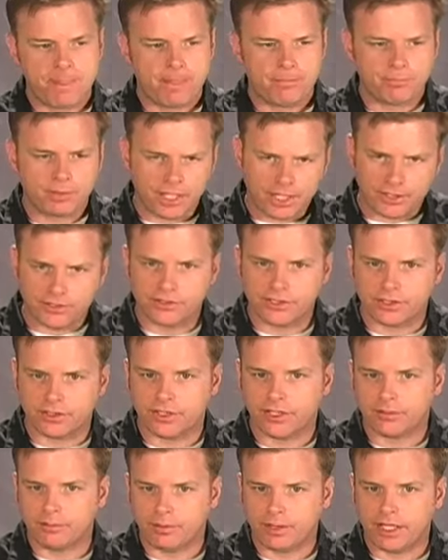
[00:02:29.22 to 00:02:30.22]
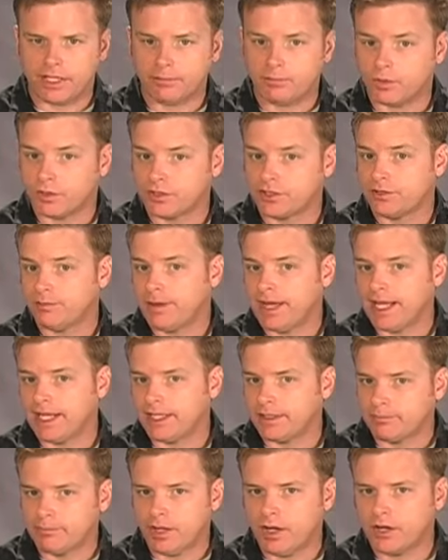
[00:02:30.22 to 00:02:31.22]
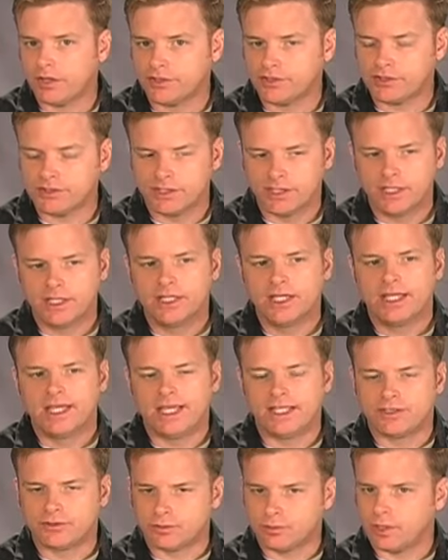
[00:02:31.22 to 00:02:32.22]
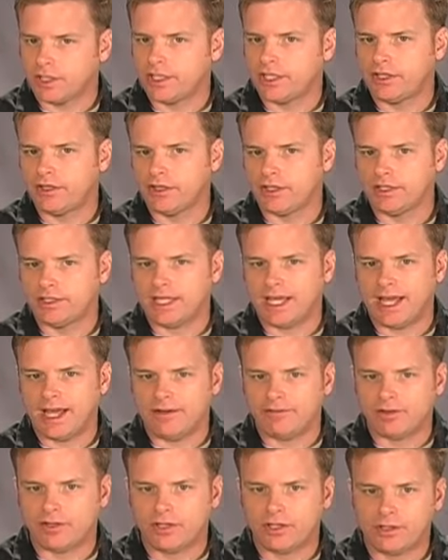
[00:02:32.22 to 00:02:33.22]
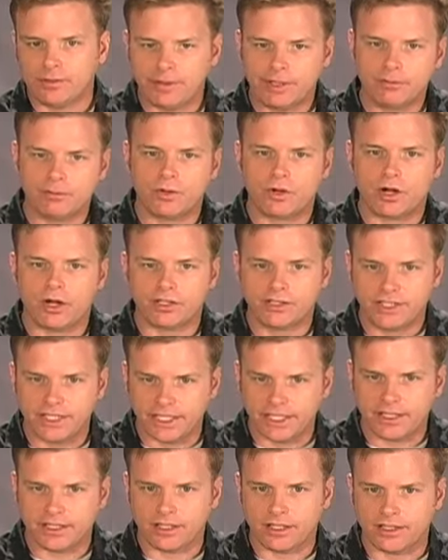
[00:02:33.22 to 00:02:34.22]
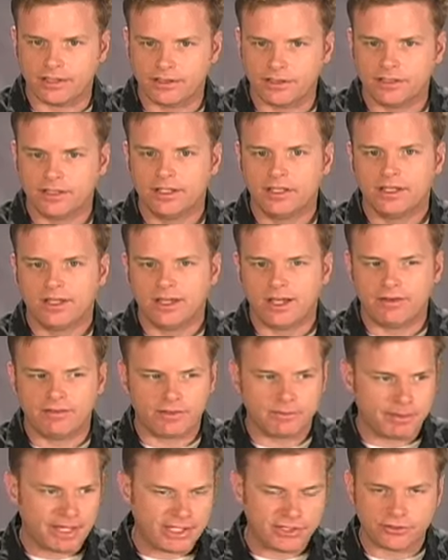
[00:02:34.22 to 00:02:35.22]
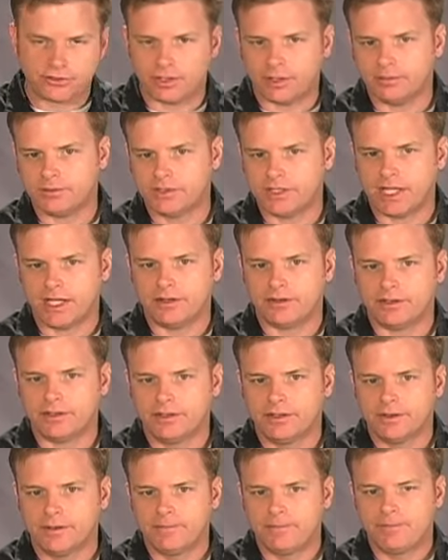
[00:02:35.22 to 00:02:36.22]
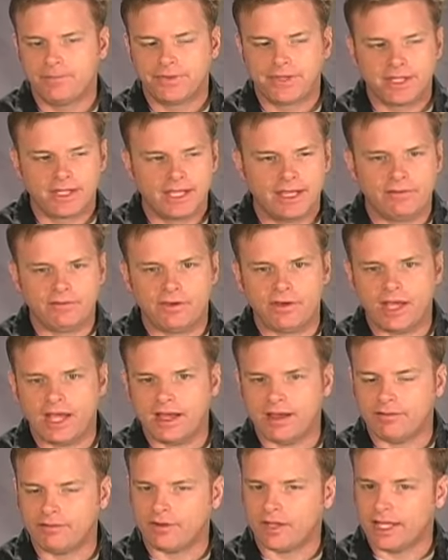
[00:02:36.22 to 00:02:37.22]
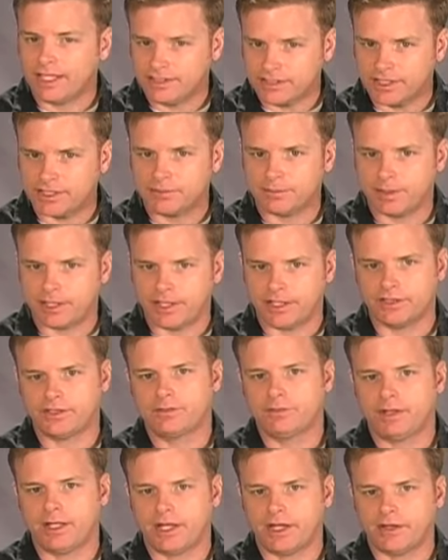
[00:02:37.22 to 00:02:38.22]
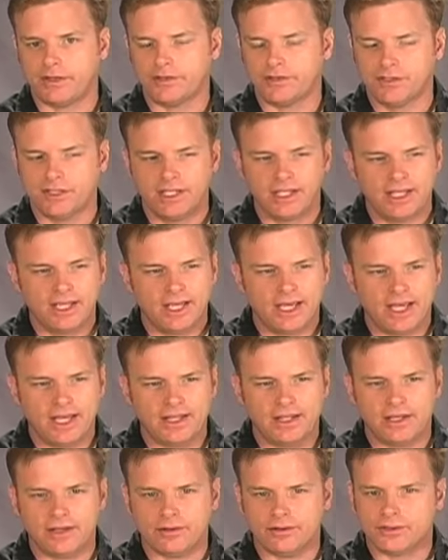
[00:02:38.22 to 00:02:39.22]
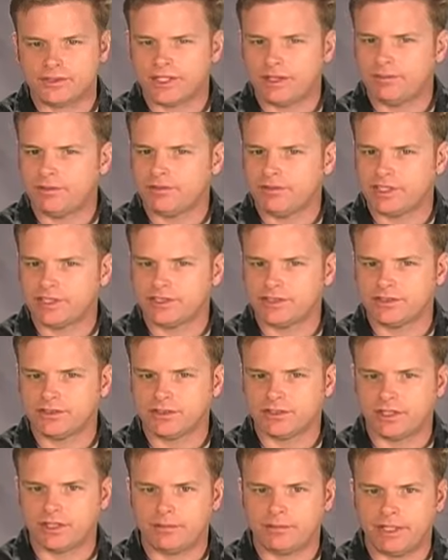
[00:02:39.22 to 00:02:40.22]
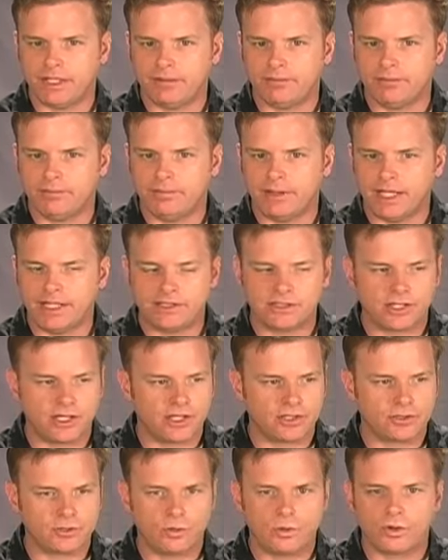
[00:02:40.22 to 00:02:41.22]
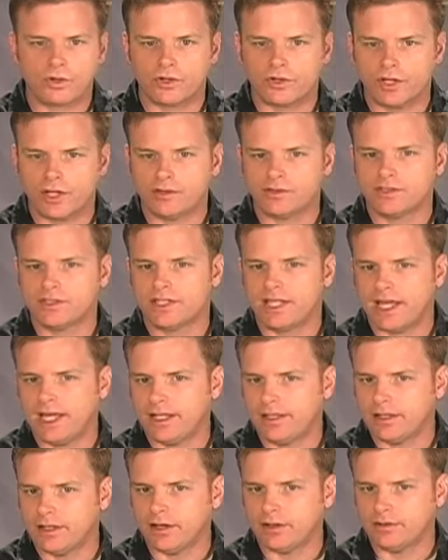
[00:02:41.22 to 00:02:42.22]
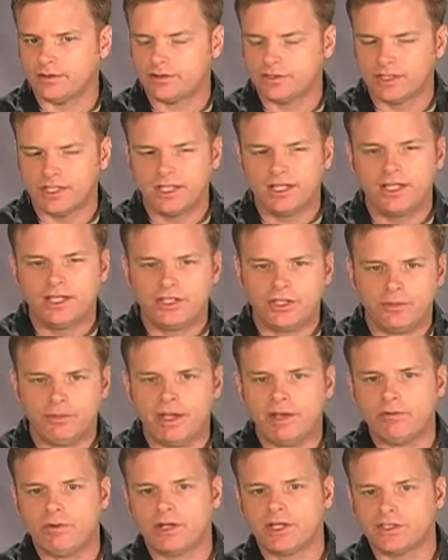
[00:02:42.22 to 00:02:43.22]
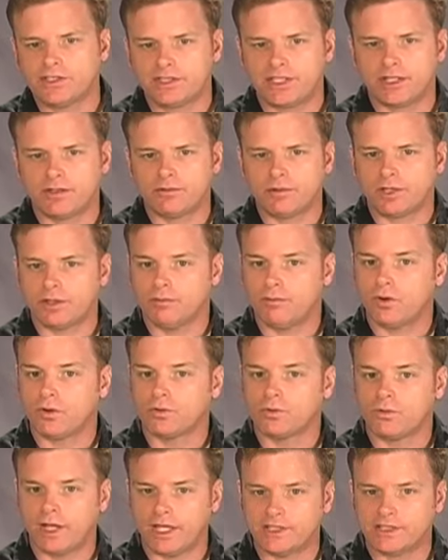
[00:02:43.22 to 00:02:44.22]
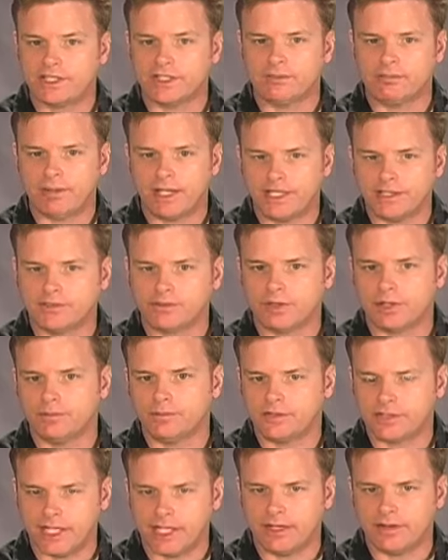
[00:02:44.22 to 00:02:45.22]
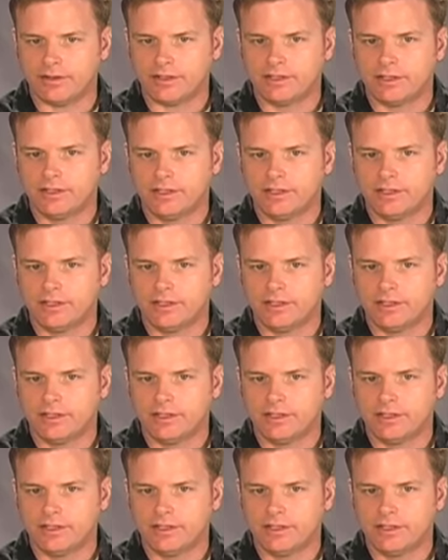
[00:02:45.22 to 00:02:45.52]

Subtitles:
that are going to play more demanding parts, it's really good to have a little bit more articulate of a bass drum sound. If you have less experienced players and their subdivisions are going to be based on quarter notes and eighth notes, you may want to stick with a more resonant bass drum sound.